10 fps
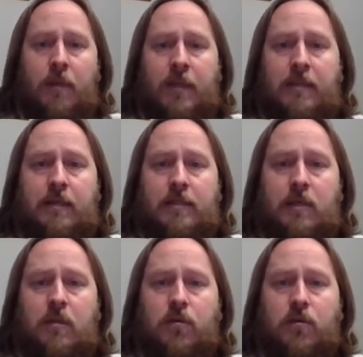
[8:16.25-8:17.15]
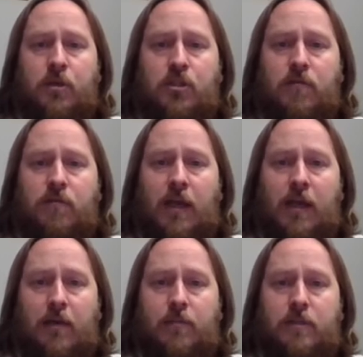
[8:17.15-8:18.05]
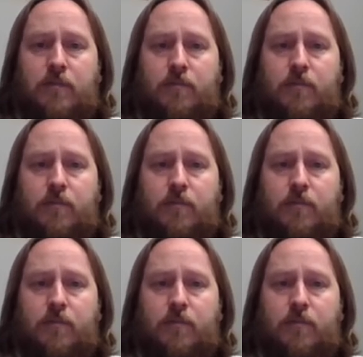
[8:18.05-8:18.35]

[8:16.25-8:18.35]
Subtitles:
It does include a bunch of labs,